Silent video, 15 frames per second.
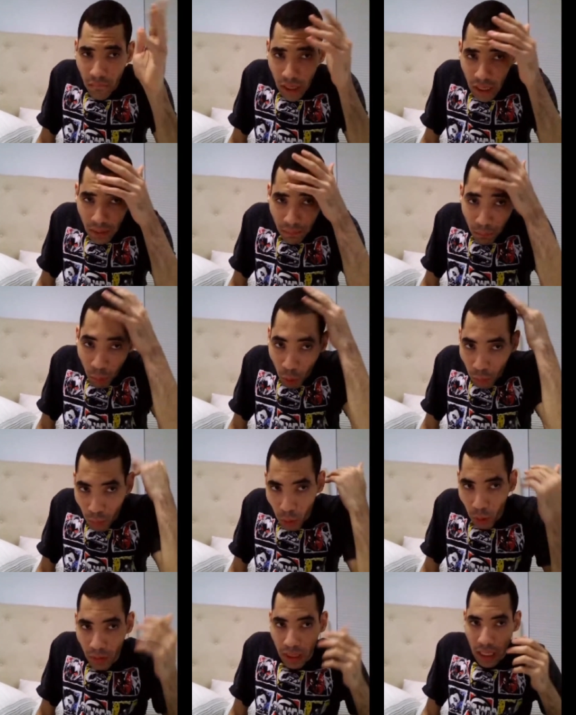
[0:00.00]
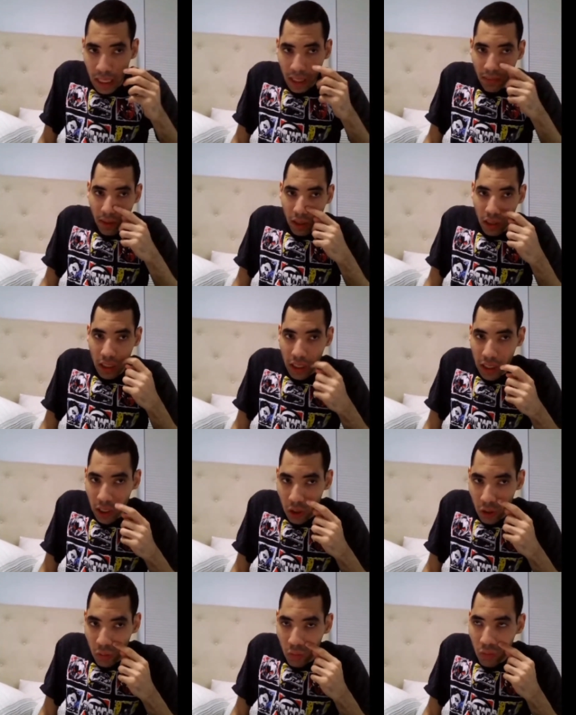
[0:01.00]
and the fourth movie that came out this
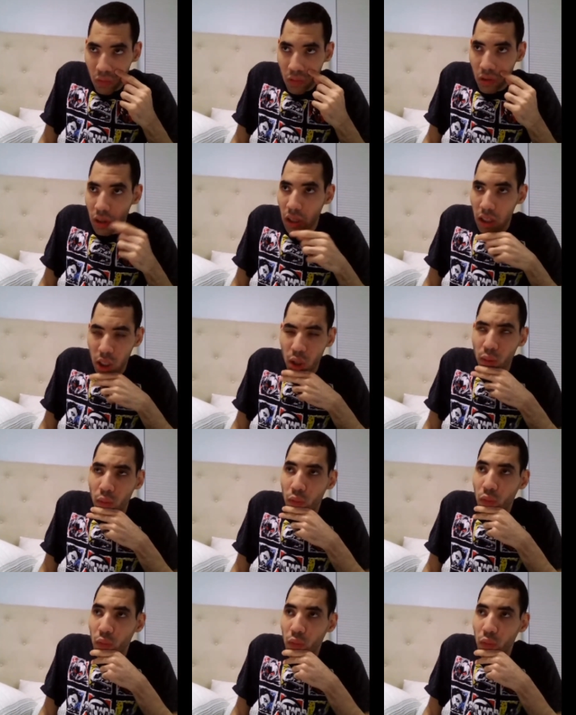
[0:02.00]
year. What's the